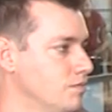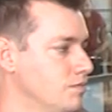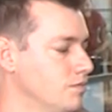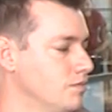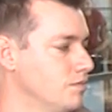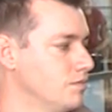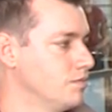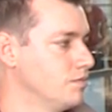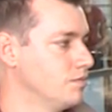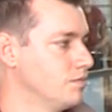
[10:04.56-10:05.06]

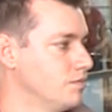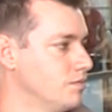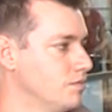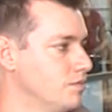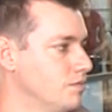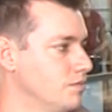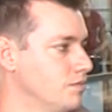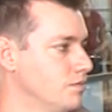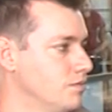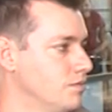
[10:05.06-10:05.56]

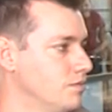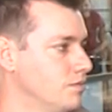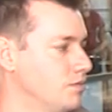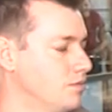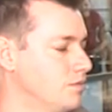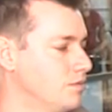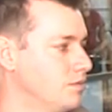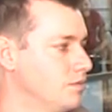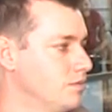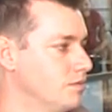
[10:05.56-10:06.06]

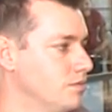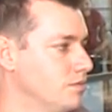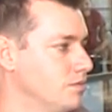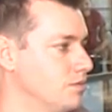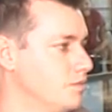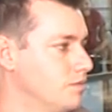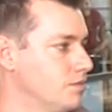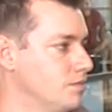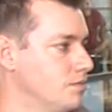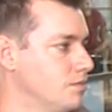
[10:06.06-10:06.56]

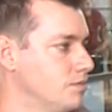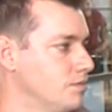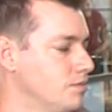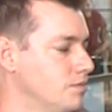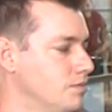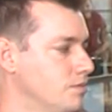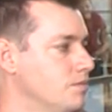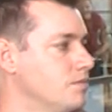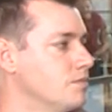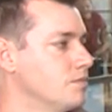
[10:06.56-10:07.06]

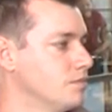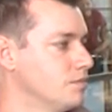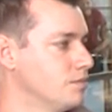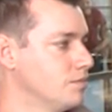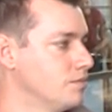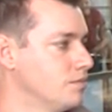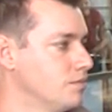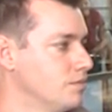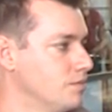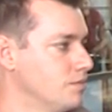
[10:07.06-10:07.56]

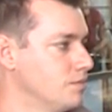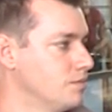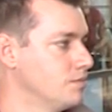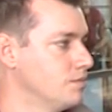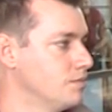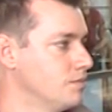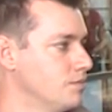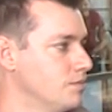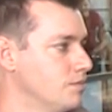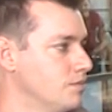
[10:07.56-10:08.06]

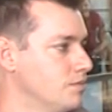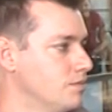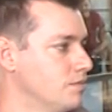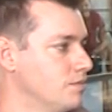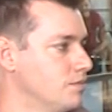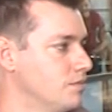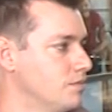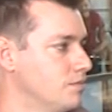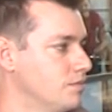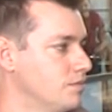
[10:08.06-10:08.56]

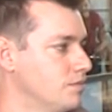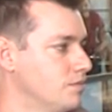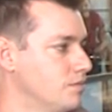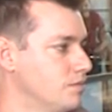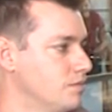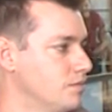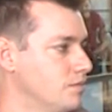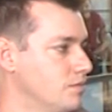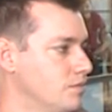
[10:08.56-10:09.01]
[no speech]